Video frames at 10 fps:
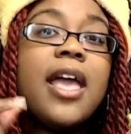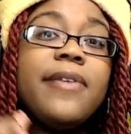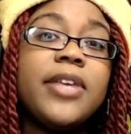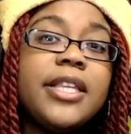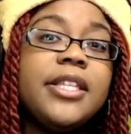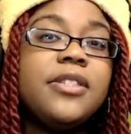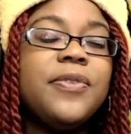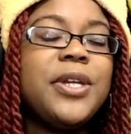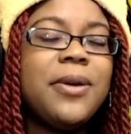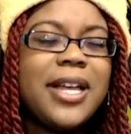If you like this
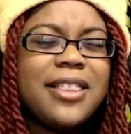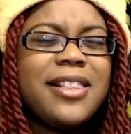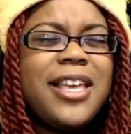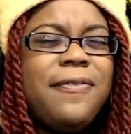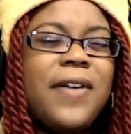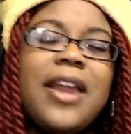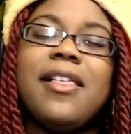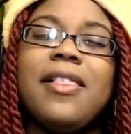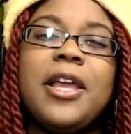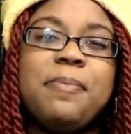video, hug the life out of
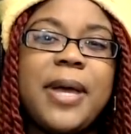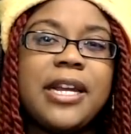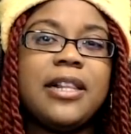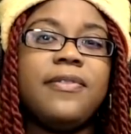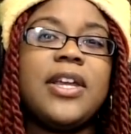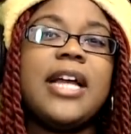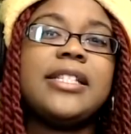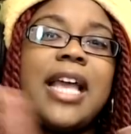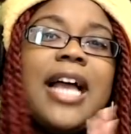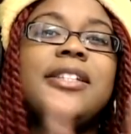that like button. I love you
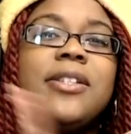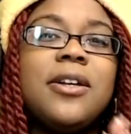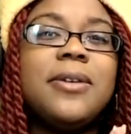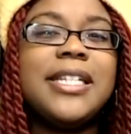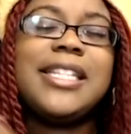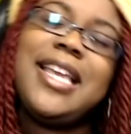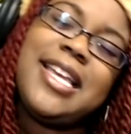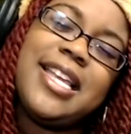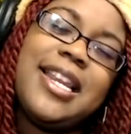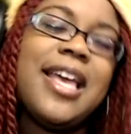guys as always.
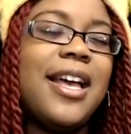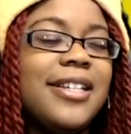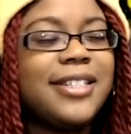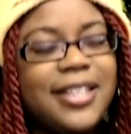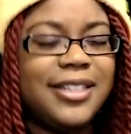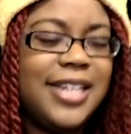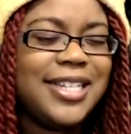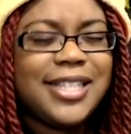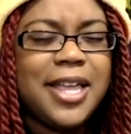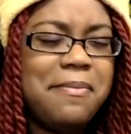And until
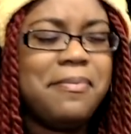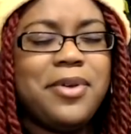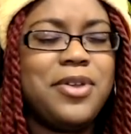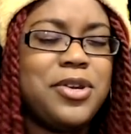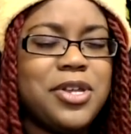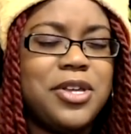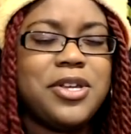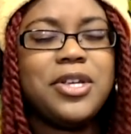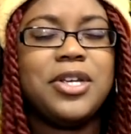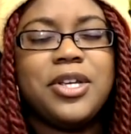next time,
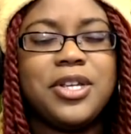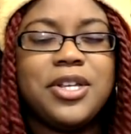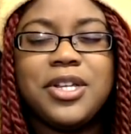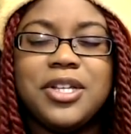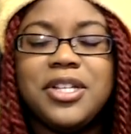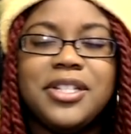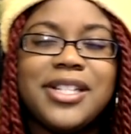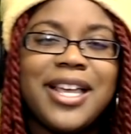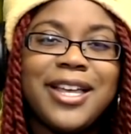buddies.